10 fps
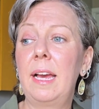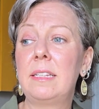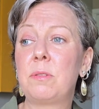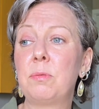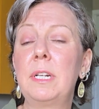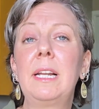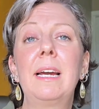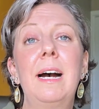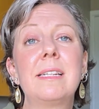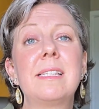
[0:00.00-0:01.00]
it's really
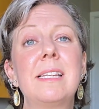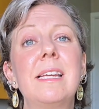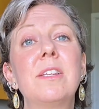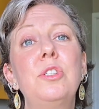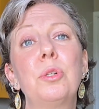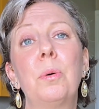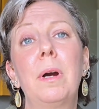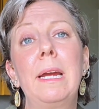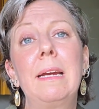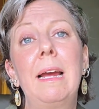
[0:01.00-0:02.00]
hard to see the
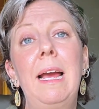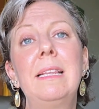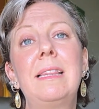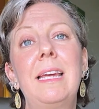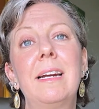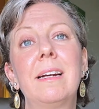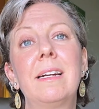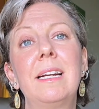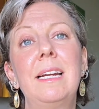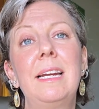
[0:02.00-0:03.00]
joy, and
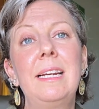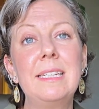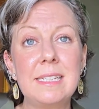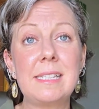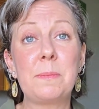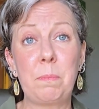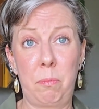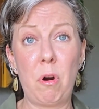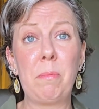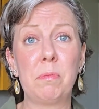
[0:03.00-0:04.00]
there is
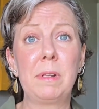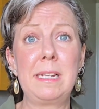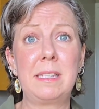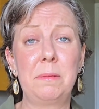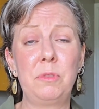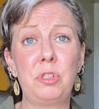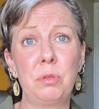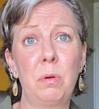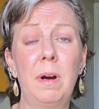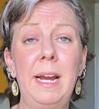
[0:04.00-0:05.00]
probably some
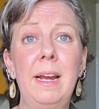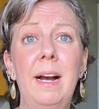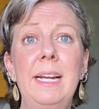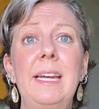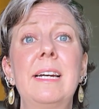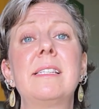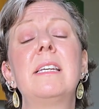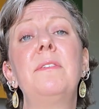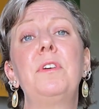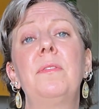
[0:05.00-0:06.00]
joy. I guess
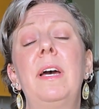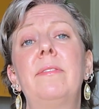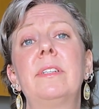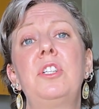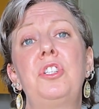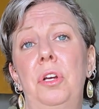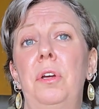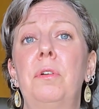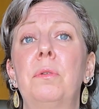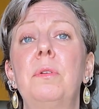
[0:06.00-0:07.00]
if you've ever
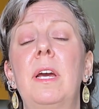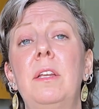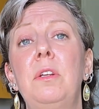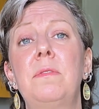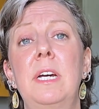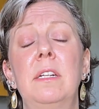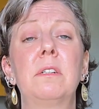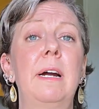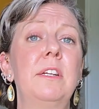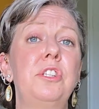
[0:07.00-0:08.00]
journaled and you've done a
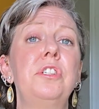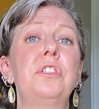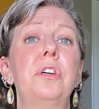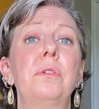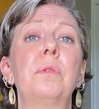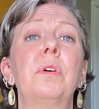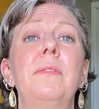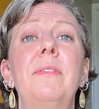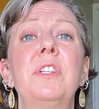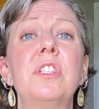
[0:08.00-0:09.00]
gratitude journal, or
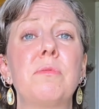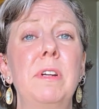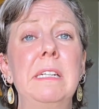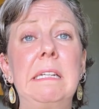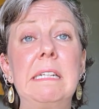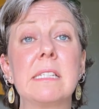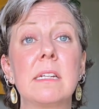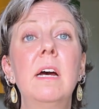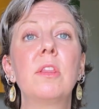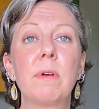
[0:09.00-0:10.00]
you've ever just written a list,
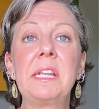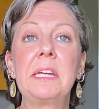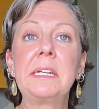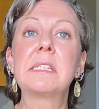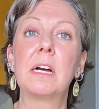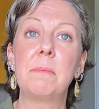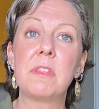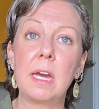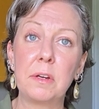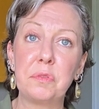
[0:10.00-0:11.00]
3 things I'm
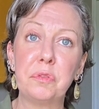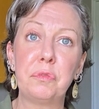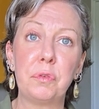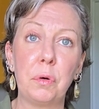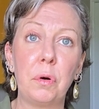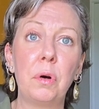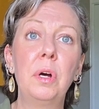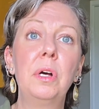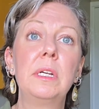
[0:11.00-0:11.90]
thankful for